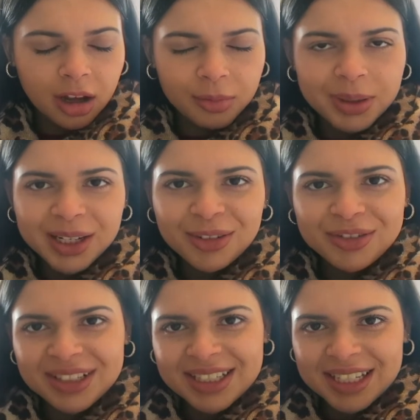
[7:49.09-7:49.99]
I've been
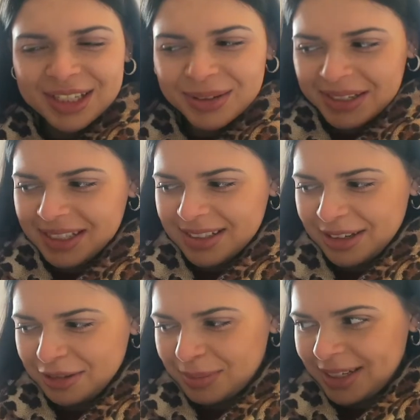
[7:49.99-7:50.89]
obviously doing
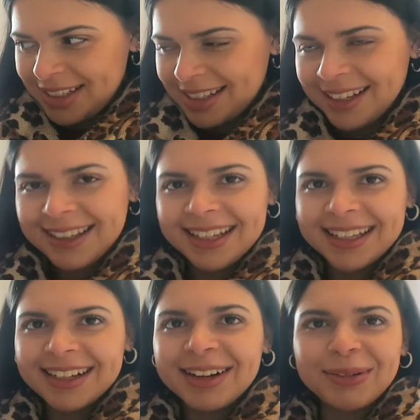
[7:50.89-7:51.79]
stuff, but it's
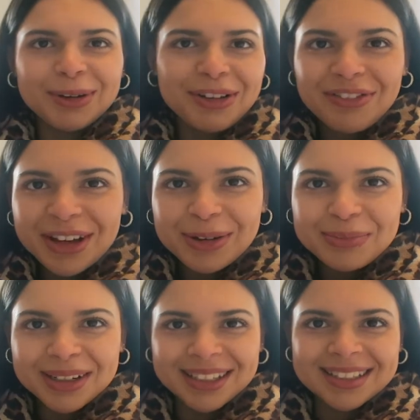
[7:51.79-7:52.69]
nothing that I want to
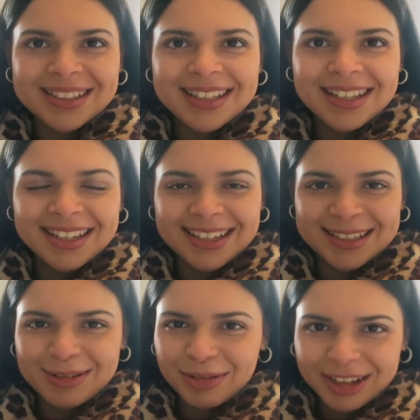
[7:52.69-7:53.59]
film because
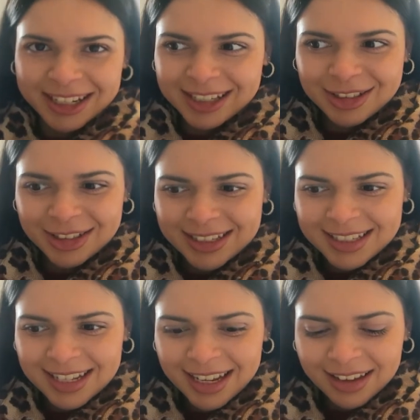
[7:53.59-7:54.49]
it's not really
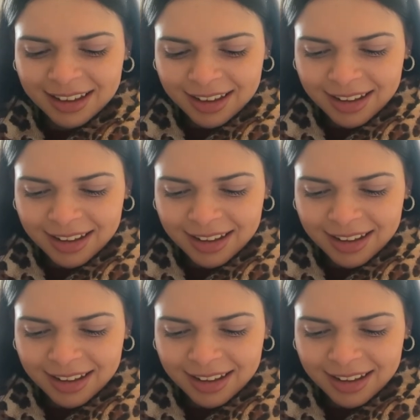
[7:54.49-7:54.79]
interesting.